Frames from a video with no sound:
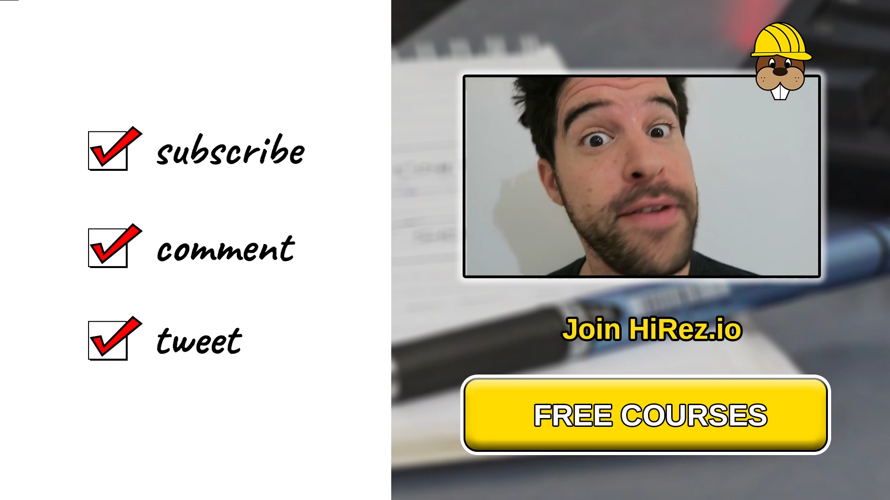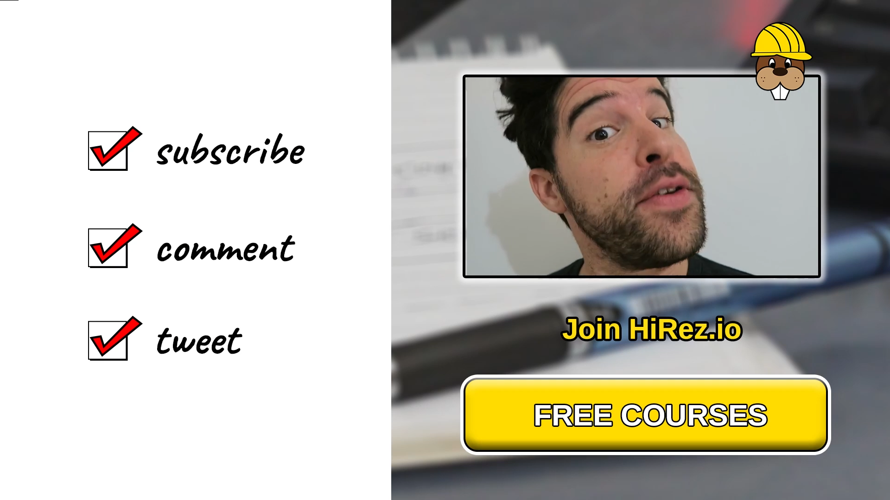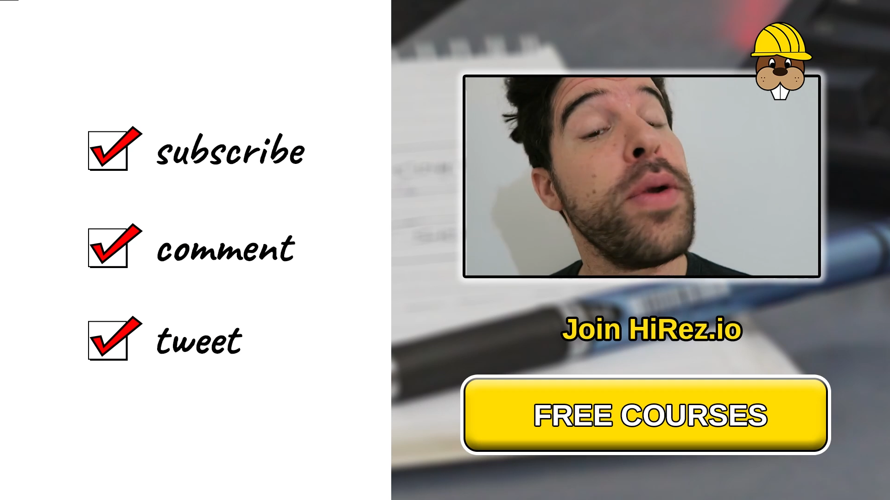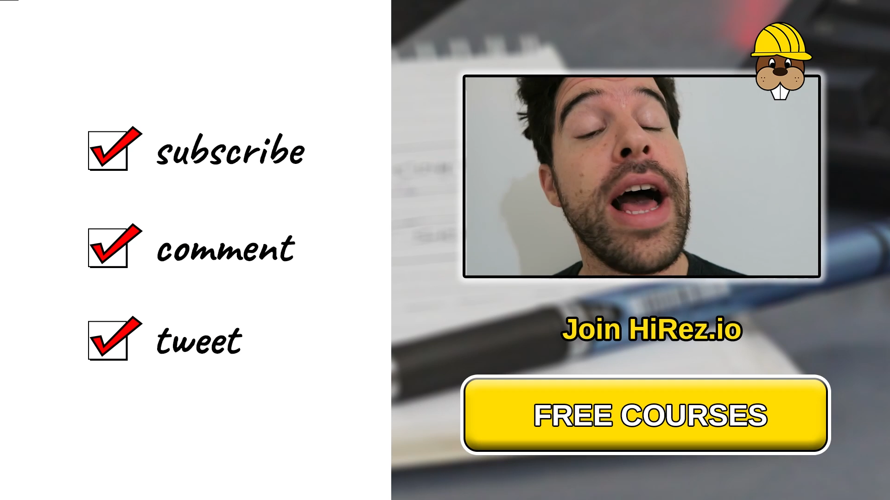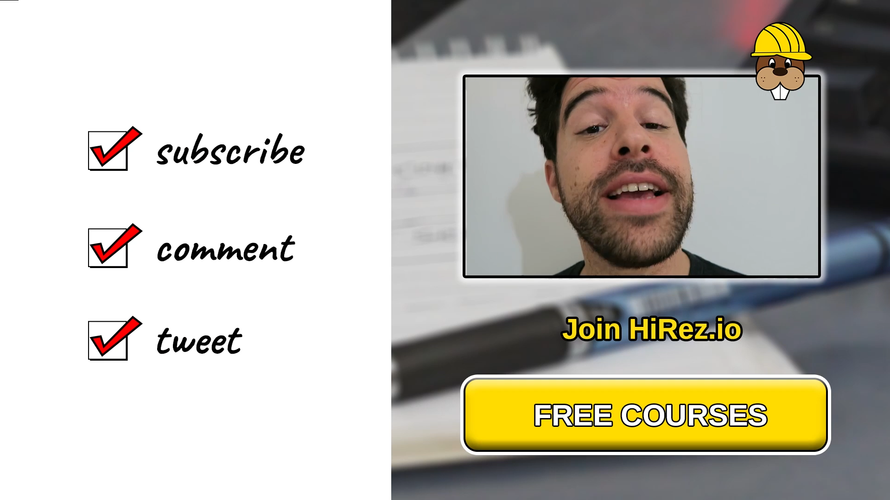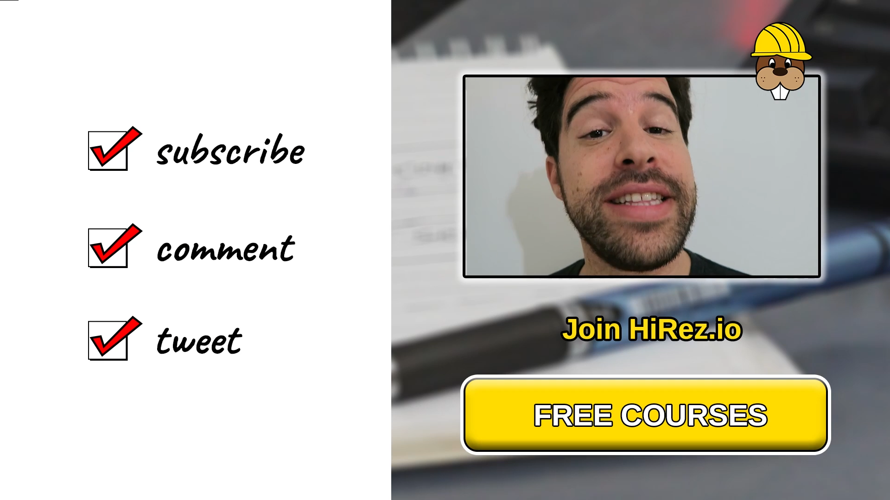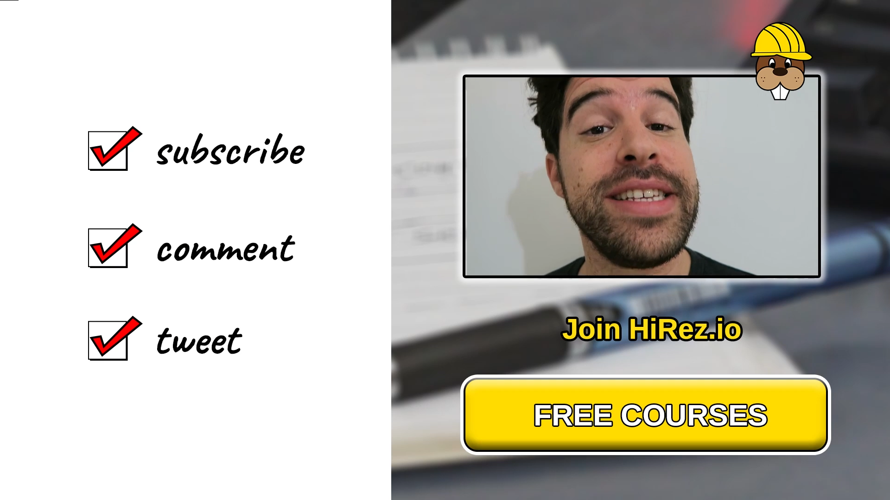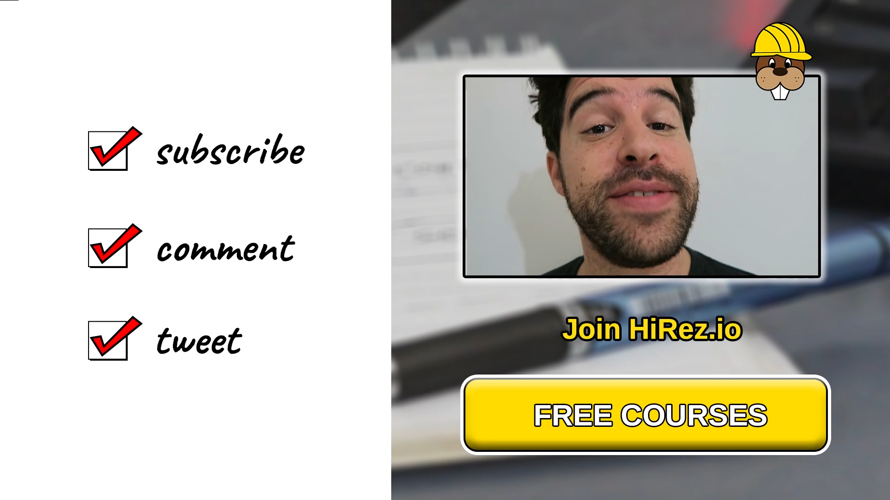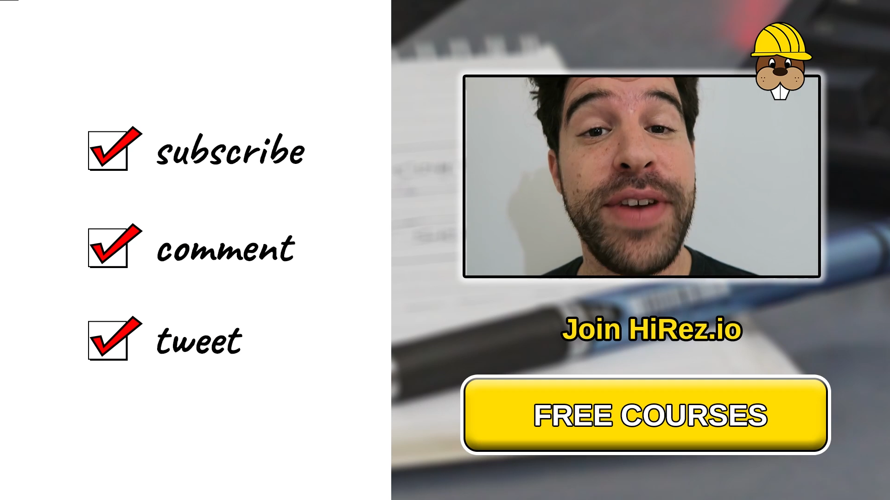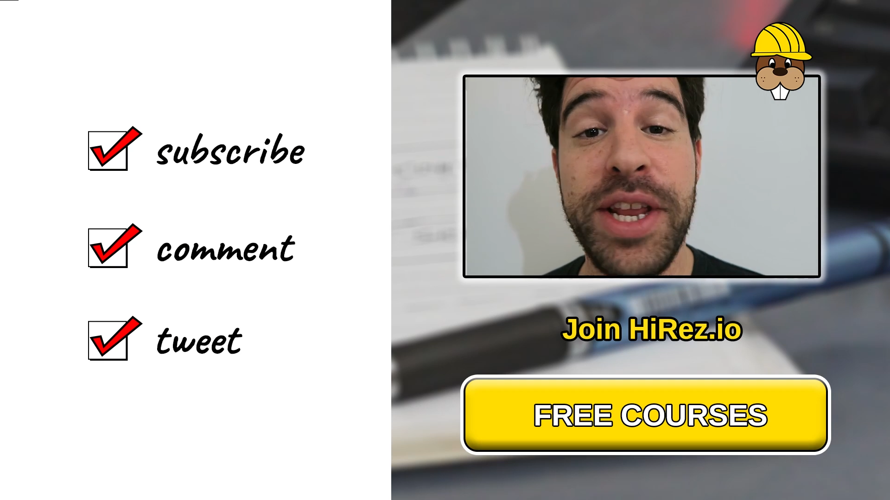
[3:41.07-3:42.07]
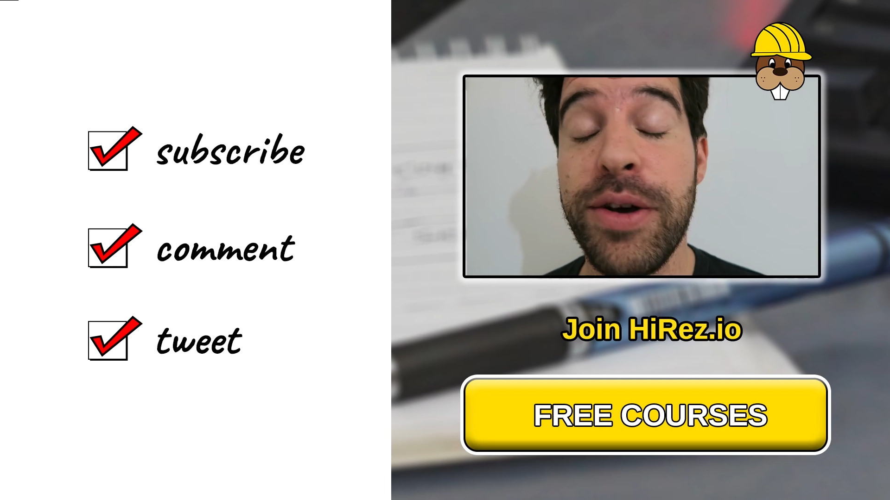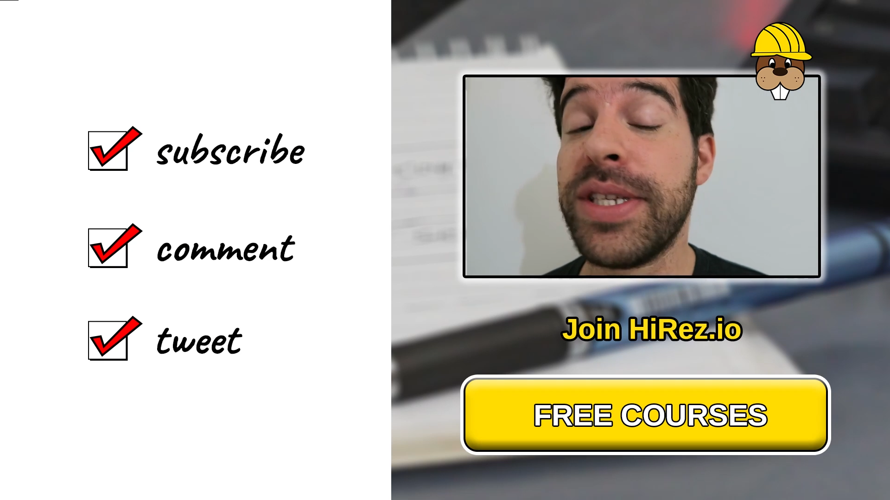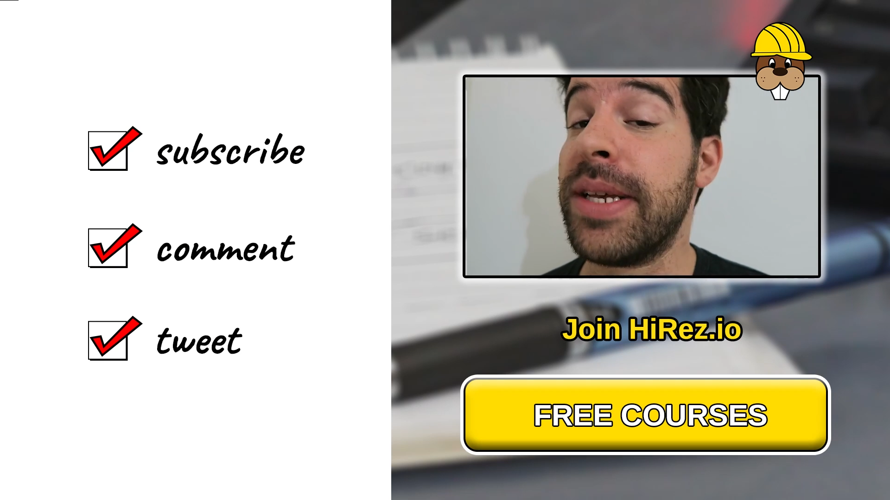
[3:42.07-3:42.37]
If you like this video,